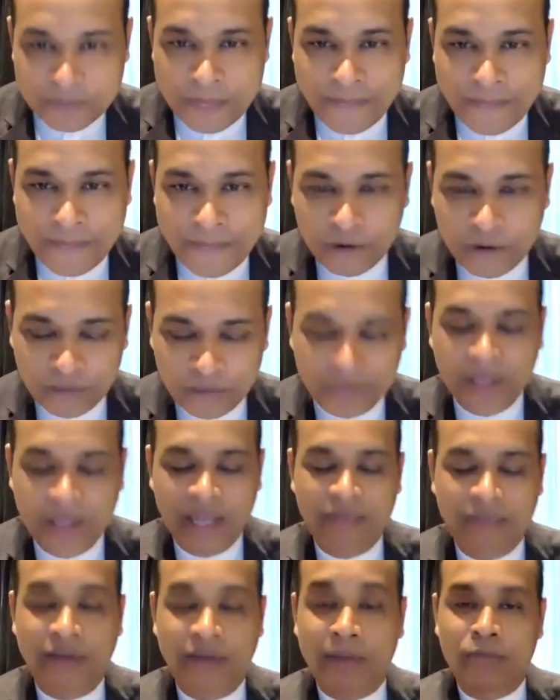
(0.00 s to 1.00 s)

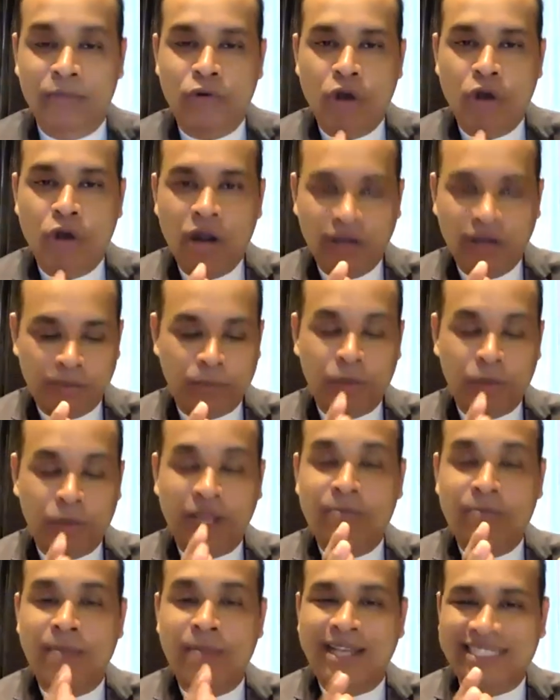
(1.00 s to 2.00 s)
If I'm not
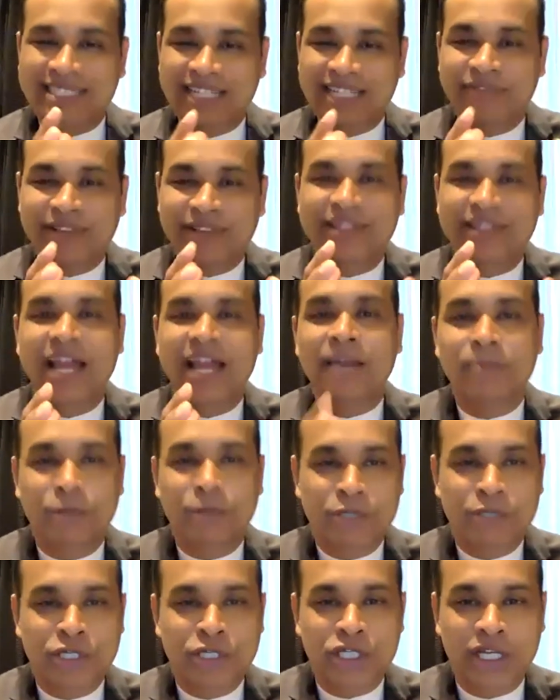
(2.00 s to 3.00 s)
putting myself in that
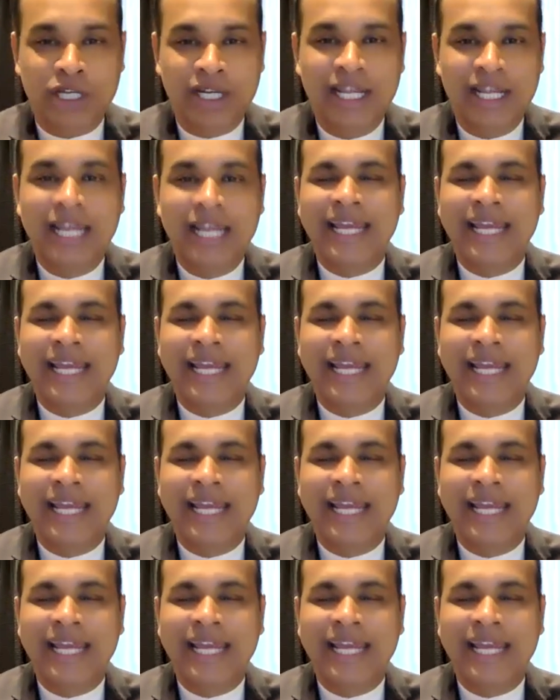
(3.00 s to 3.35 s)
position,